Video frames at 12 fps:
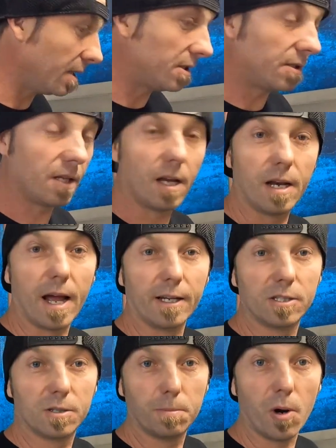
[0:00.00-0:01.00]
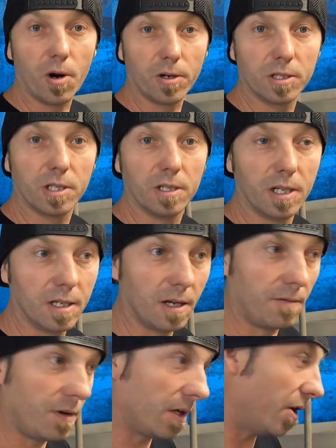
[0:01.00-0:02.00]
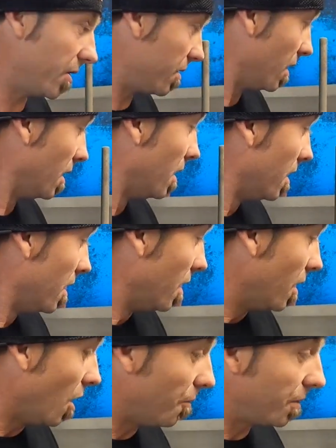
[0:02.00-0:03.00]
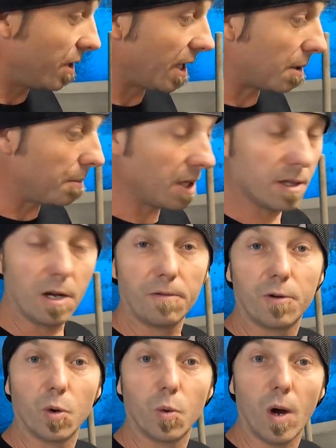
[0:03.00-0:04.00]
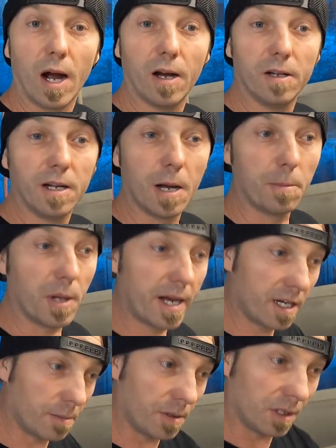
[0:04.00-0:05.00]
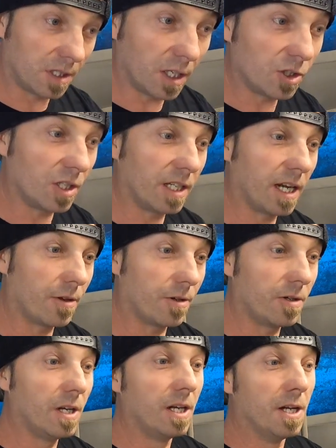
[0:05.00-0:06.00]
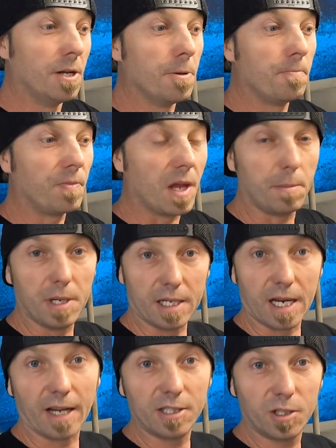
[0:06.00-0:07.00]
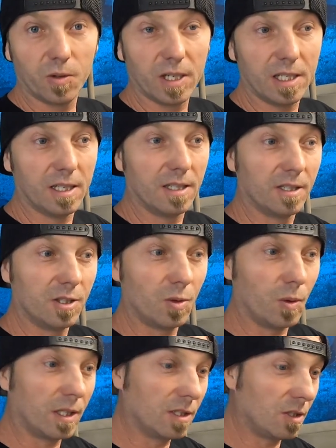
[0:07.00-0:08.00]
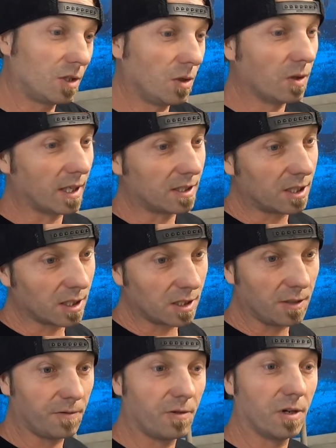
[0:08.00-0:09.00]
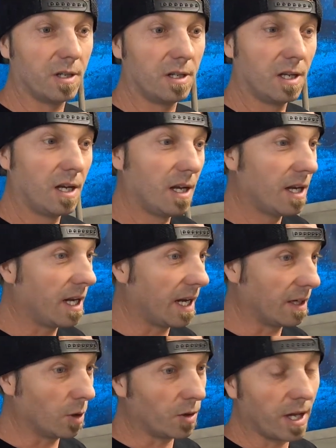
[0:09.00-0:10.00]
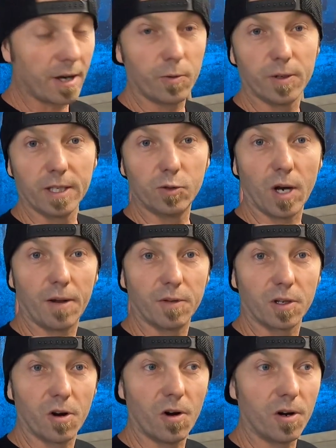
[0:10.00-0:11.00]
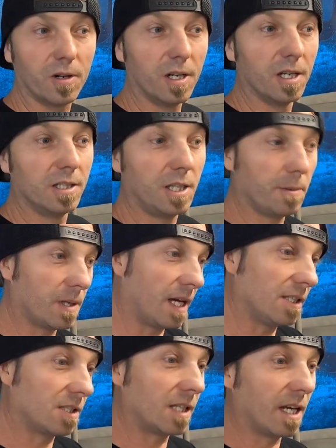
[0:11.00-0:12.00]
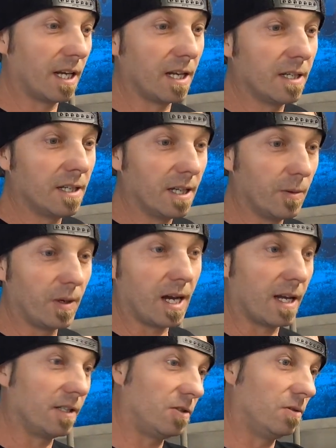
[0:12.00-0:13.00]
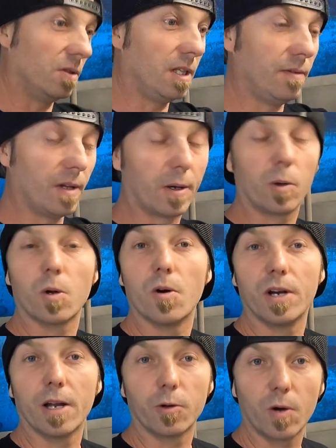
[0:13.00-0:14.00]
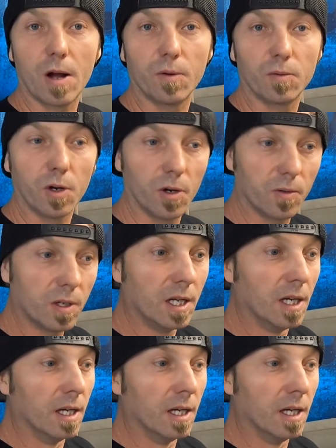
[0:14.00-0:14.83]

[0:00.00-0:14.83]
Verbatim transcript: it's a nice part, and I figure hopefully they can be in there for a while. I'm planning on putting this engine together and being nice to it, so we can just do like 60 foot and learn how to really drive the car. Typically, I just get in and we kind of leave like we're going down a gravel road,